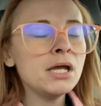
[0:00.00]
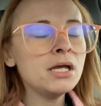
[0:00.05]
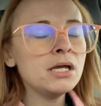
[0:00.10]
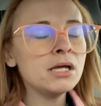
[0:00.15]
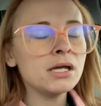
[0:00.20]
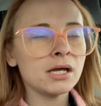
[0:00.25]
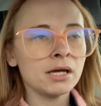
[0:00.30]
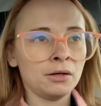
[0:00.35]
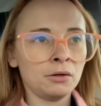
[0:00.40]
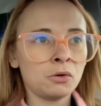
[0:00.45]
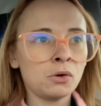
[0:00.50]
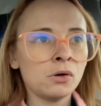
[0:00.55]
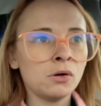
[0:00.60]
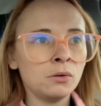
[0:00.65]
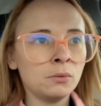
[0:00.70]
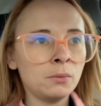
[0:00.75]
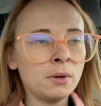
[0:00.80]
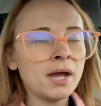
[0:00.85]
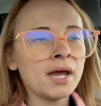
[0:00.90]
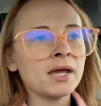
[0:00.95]
it'll go
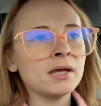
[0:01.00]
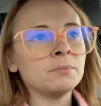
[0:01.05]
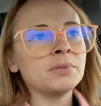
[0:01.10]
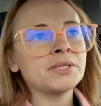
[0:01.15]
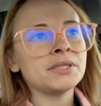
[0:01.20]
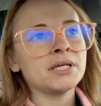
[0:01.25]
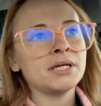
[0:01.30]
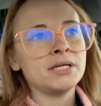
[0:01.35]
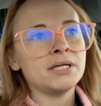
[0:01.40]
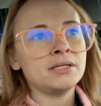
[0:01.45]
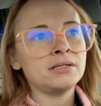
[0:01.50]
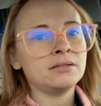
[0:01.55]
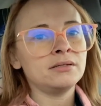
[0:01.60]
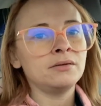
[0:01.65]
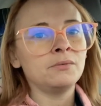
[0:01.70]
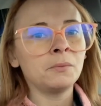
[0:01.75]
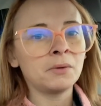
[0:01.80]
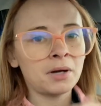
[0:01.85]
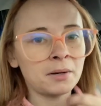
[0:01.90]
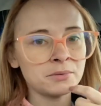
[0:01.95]
away. But
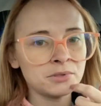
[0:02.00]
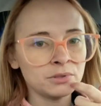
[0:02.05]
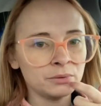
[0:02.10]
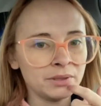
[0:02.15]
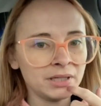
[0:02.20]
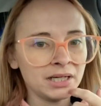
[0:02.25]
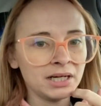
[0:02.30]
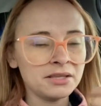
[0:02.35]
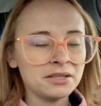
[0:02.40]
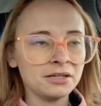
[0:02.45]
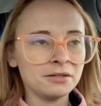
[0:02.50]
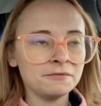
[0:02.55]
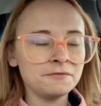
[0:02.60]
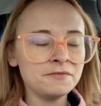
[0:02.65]
then when I'm doing anything